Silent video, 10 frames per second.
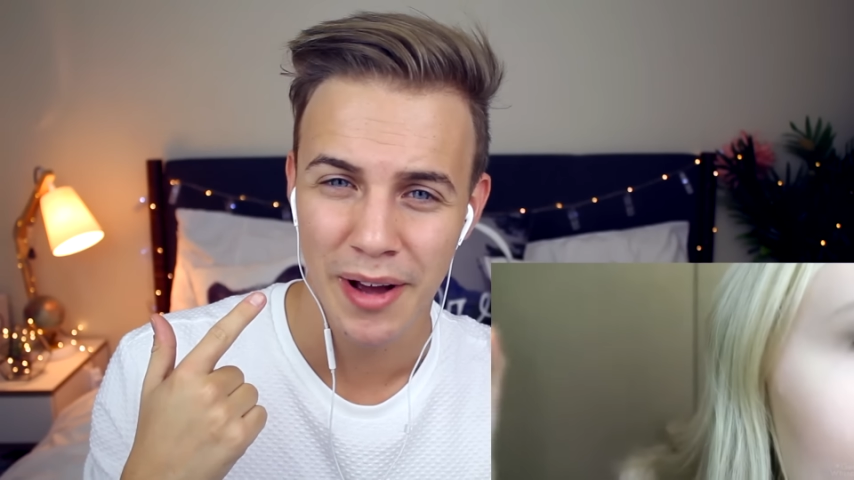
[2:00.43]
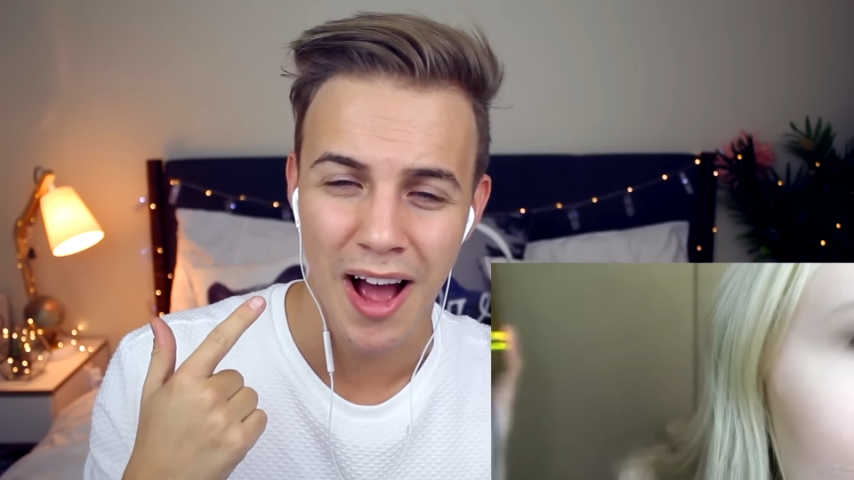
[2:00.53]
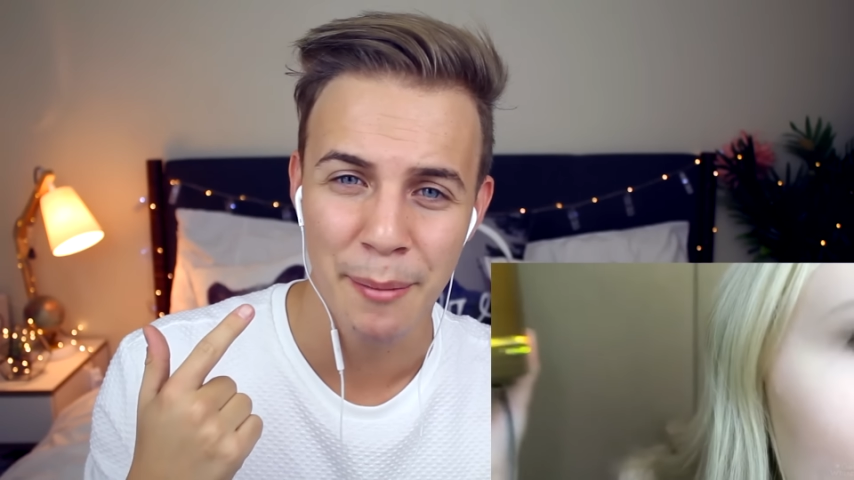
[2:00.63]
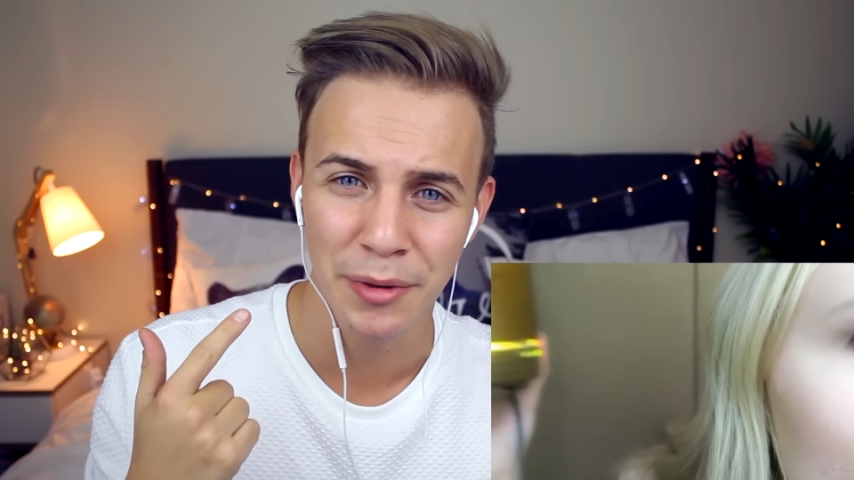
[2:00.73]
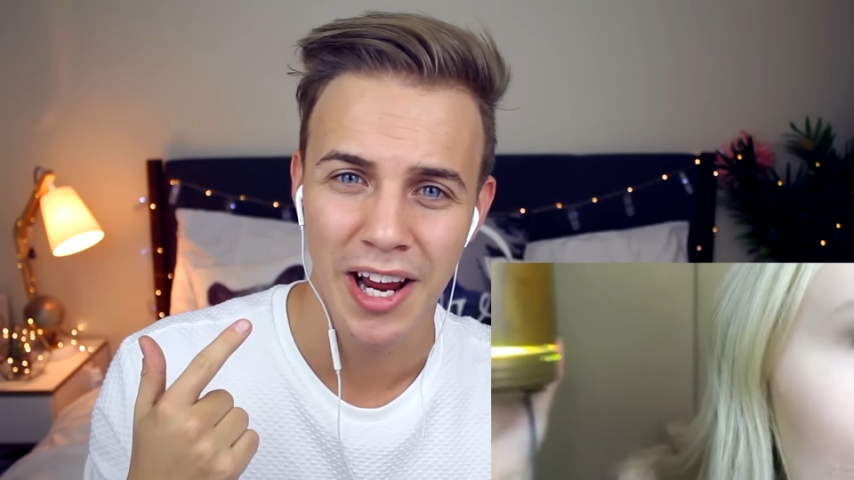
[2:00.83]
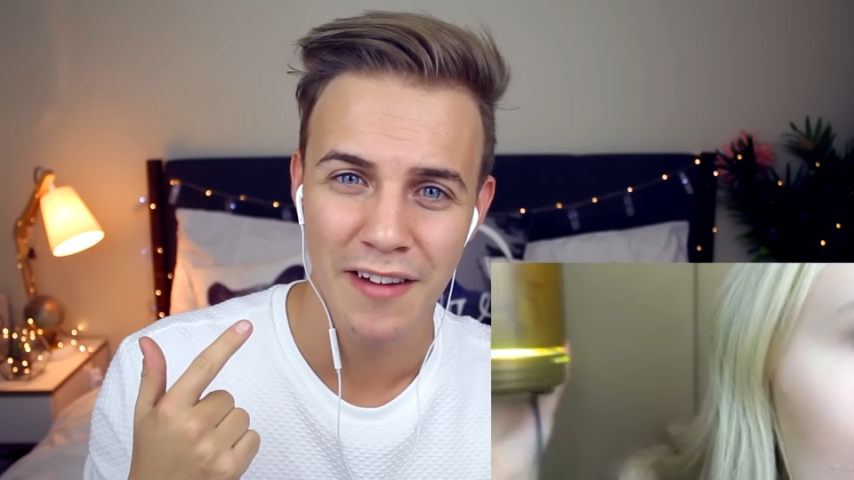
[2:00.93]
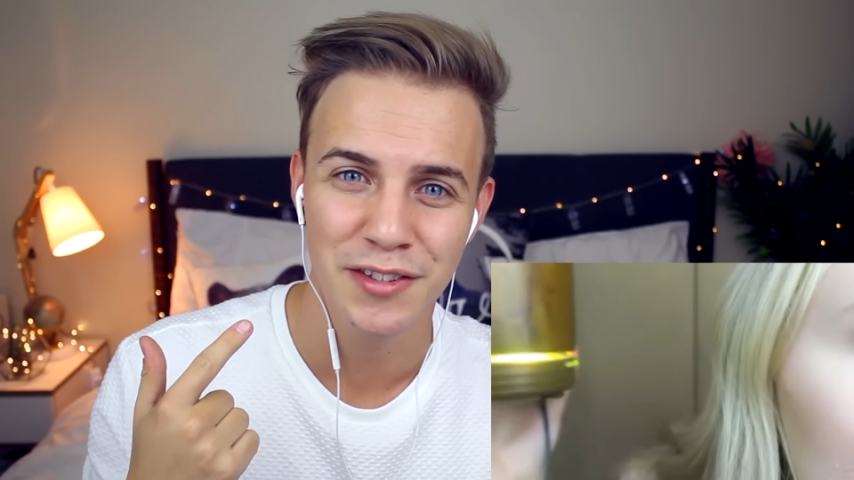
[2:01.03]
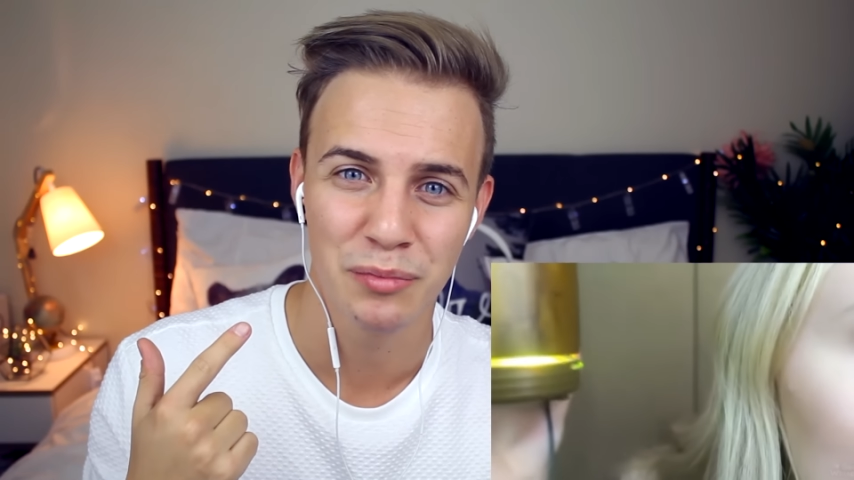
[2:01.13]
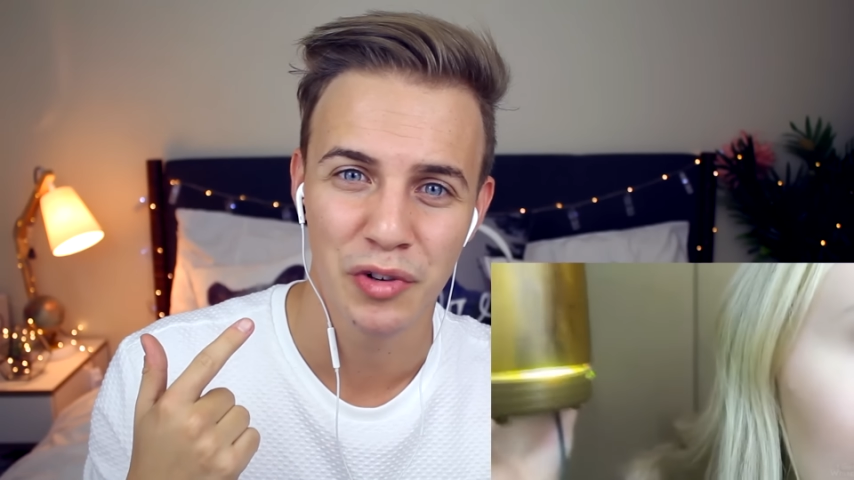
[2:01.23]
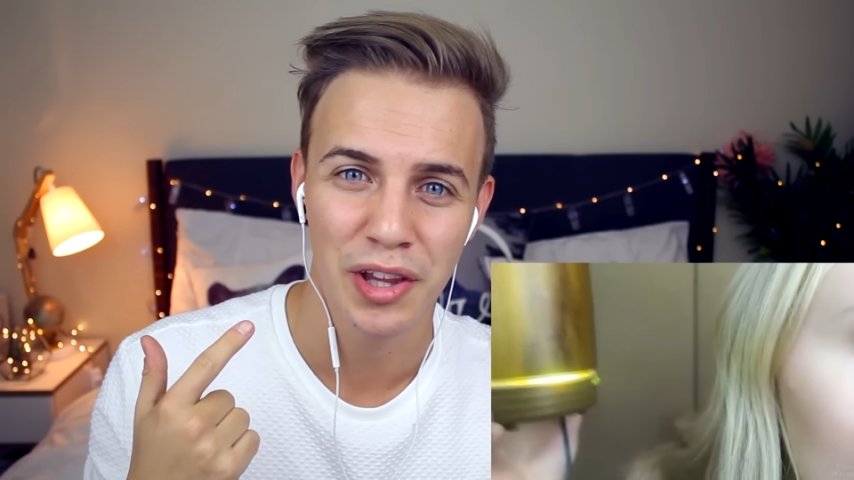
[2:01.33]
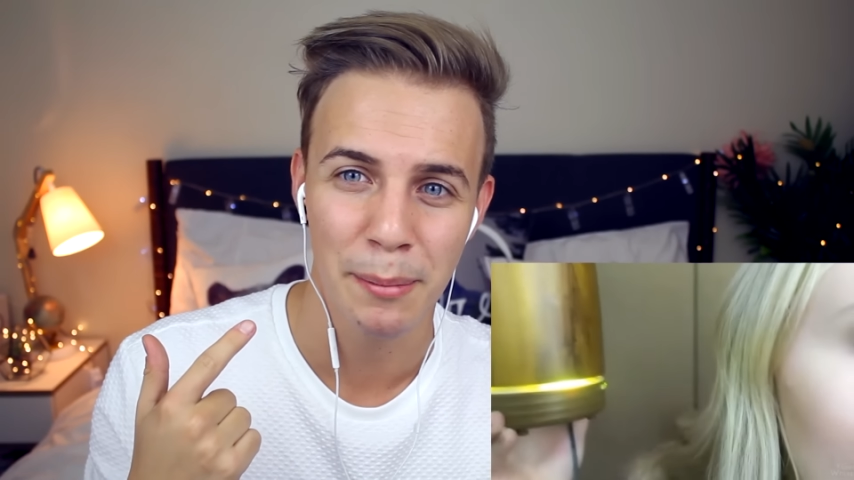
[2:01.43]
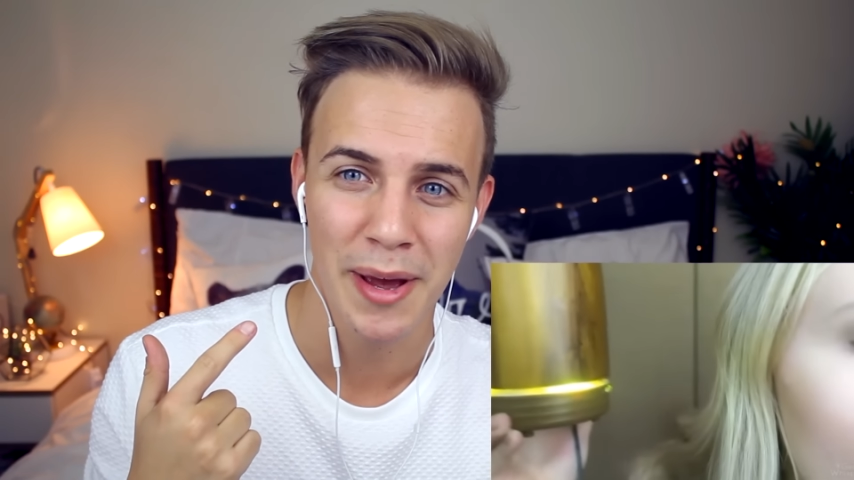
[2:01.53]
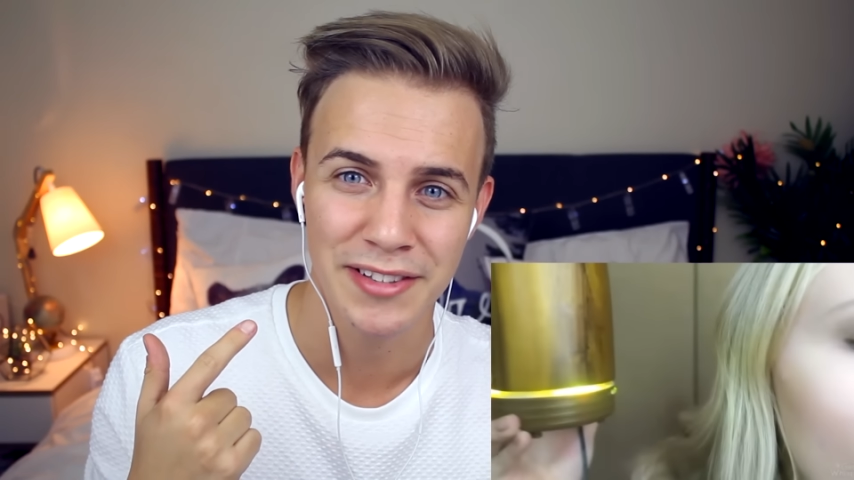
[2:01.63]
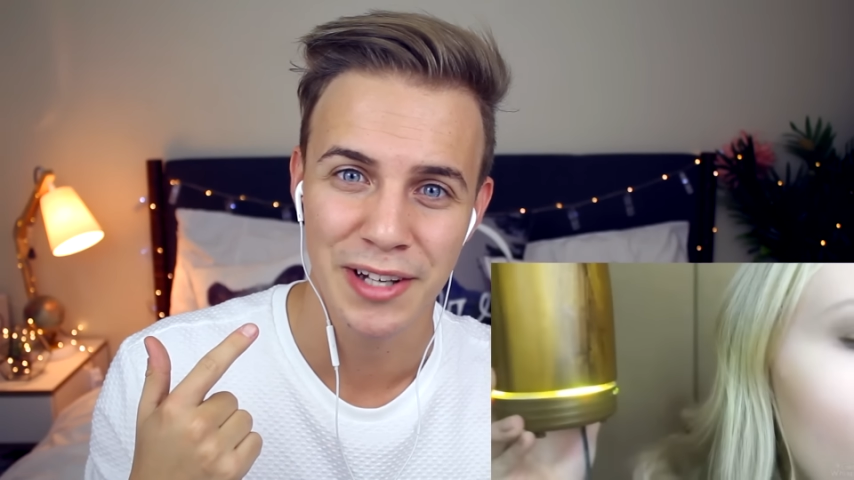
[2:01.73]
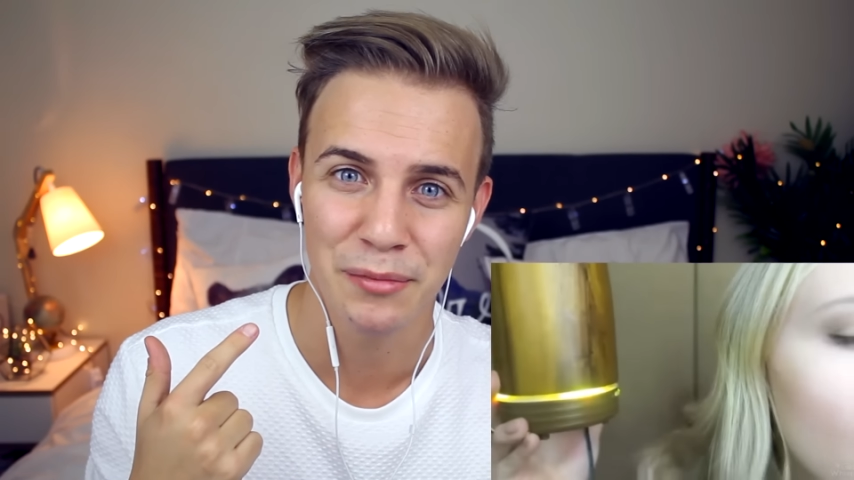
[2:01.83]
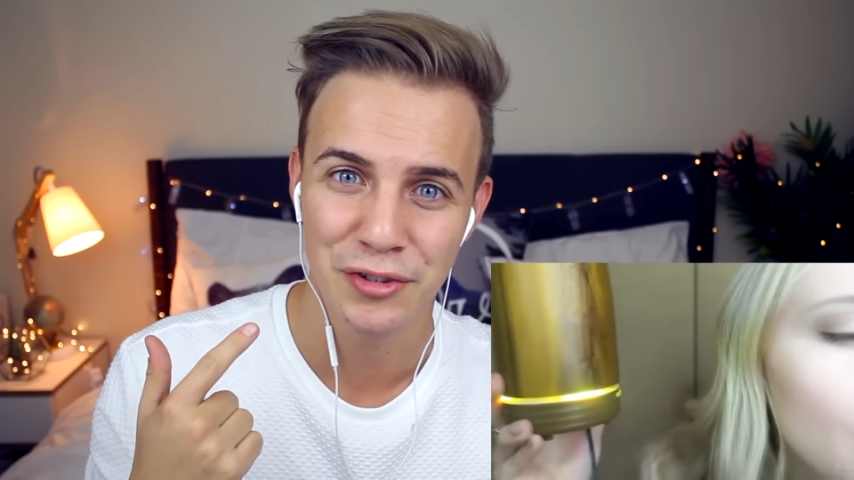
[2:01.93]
I'm gonna have some really messed up